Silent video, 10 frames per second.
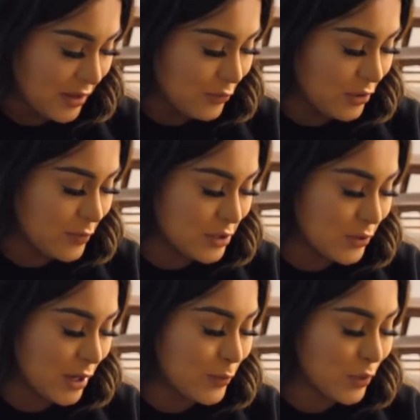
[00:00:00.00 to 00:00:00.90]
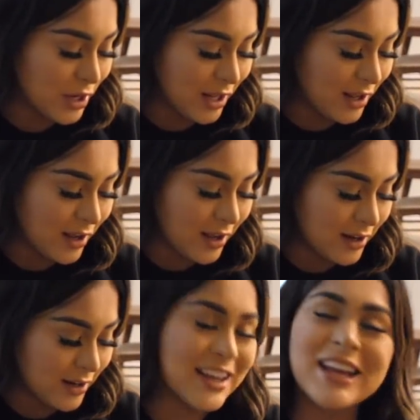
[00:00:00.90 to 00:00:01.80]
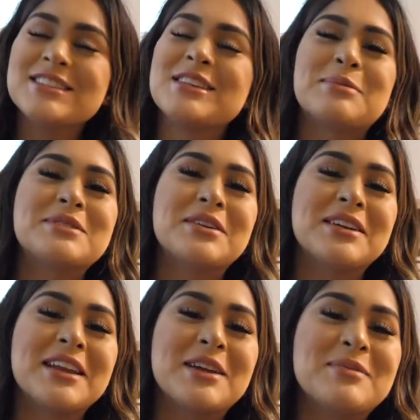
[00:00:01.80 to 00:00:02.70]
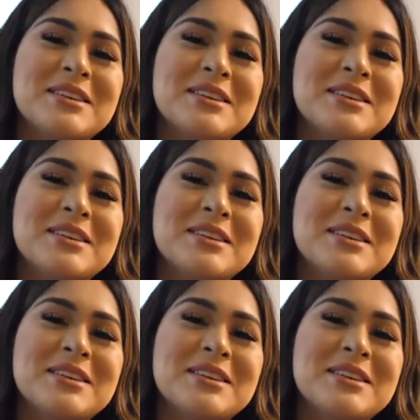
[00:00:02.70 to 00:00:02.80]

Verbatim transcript: We've been doing pretty good. I can't stop staring at him.